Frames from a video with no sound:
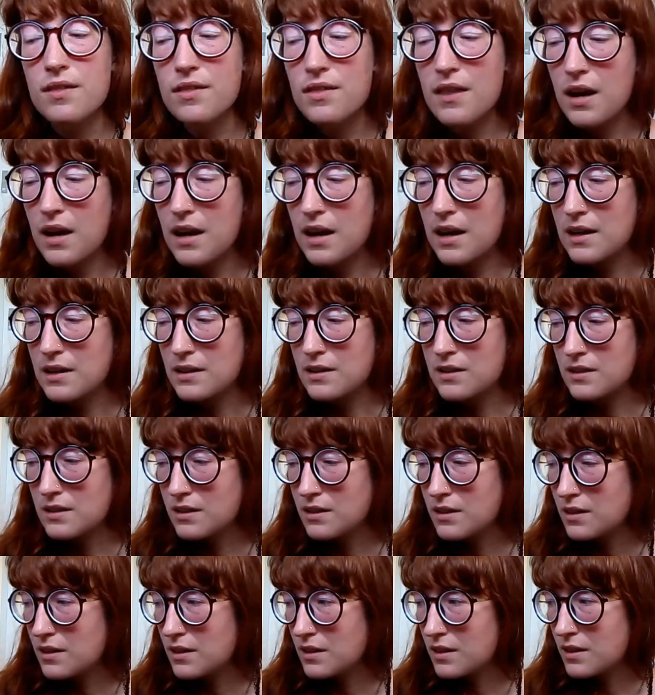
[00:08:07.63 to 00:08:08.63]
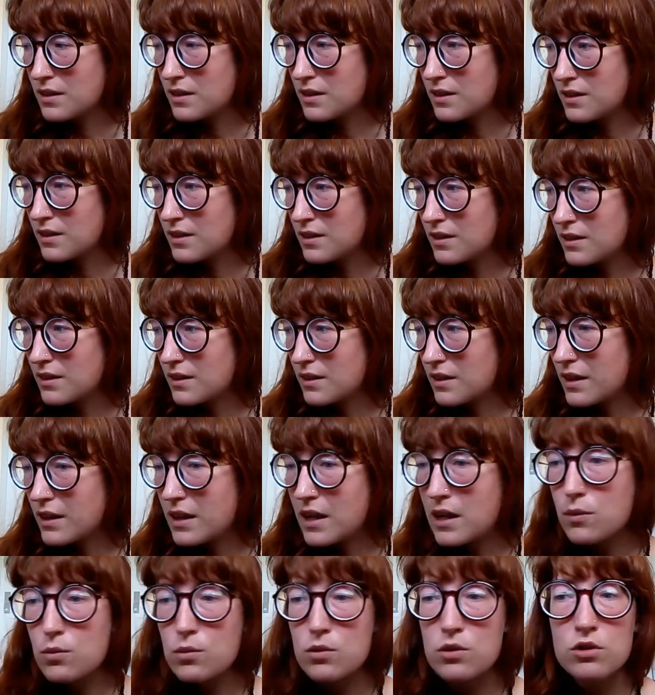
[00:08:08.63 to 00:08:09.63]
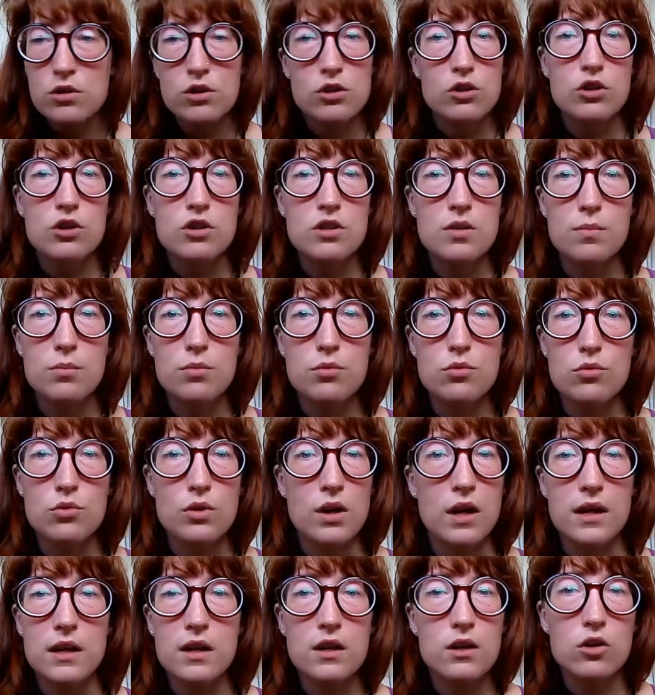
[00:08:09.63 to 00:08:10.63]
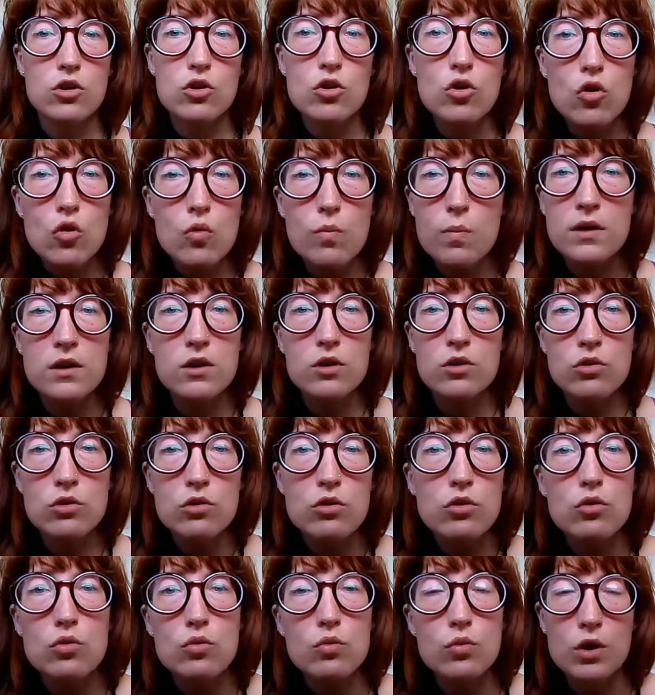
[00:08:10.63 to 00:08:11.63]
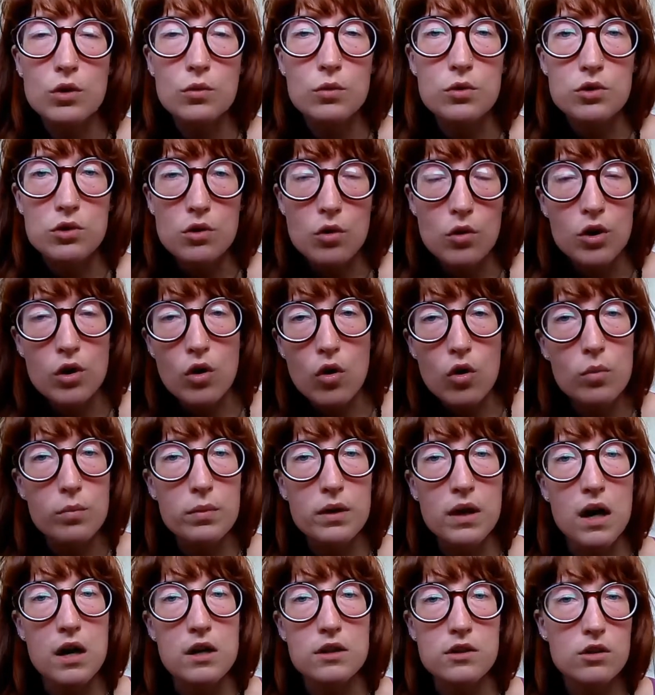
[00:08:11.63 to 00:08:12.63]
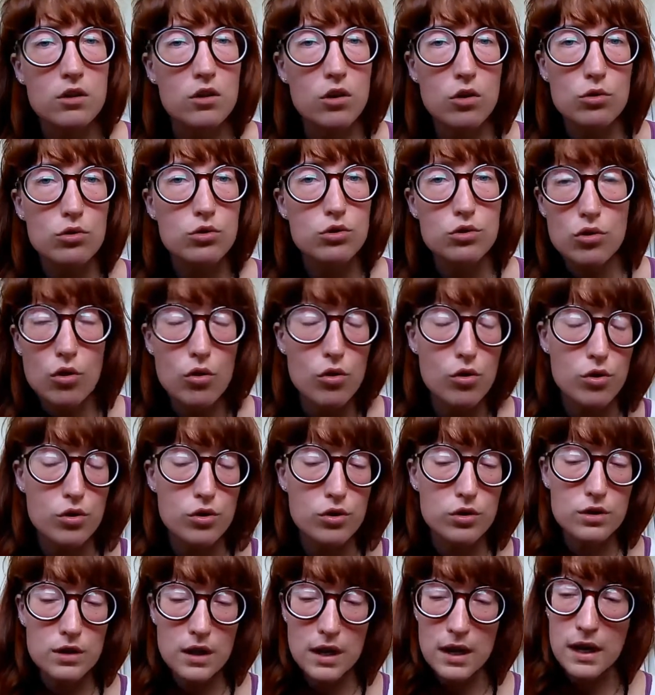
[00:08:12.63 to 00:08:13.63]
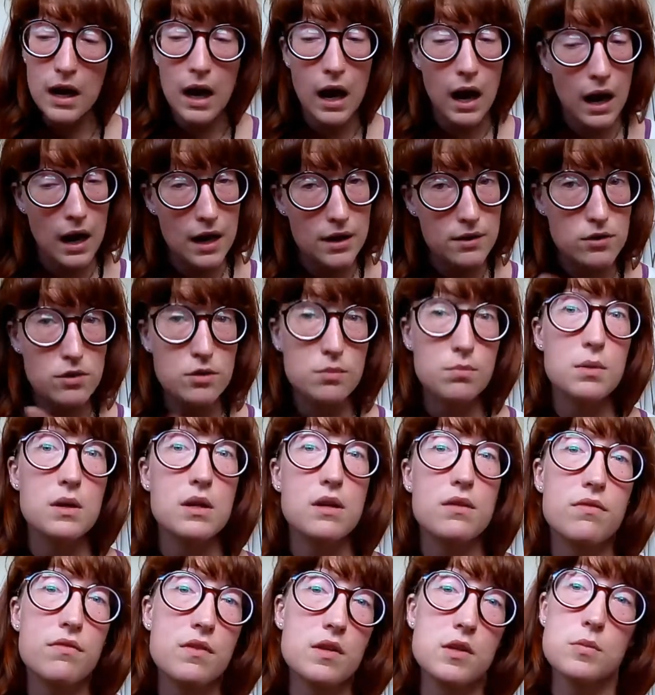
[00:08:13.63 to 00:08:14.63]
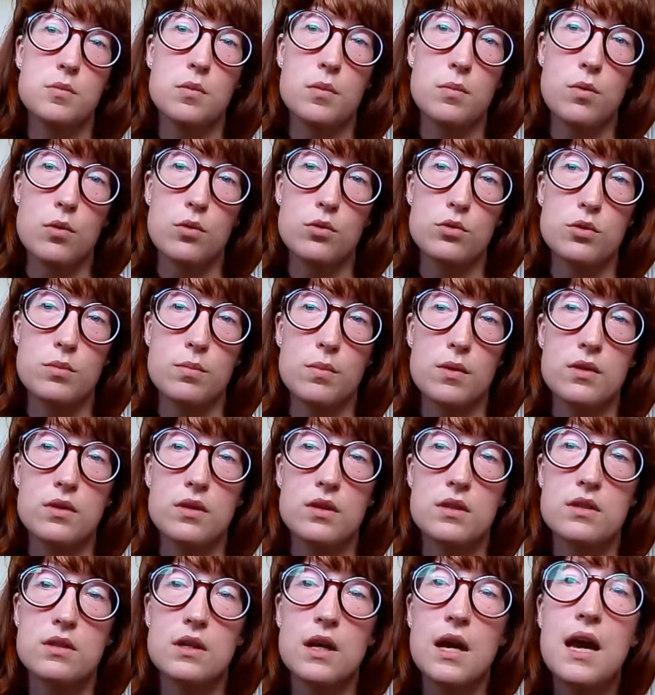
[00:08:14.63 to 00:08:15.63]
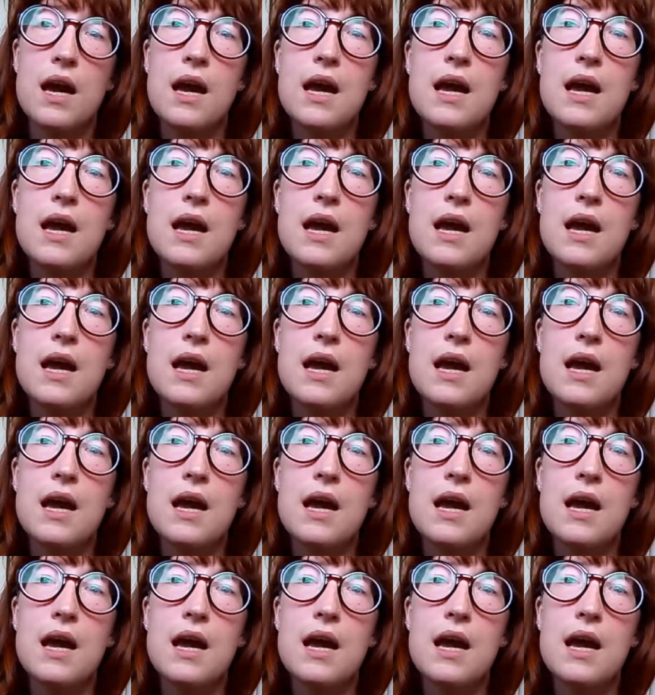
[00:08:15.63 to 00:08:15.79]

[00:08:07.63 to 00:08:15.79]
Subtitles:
that like it was such a taboo. Like nobody knew what was going on behind closed doors. And I just made a Facebook post about this.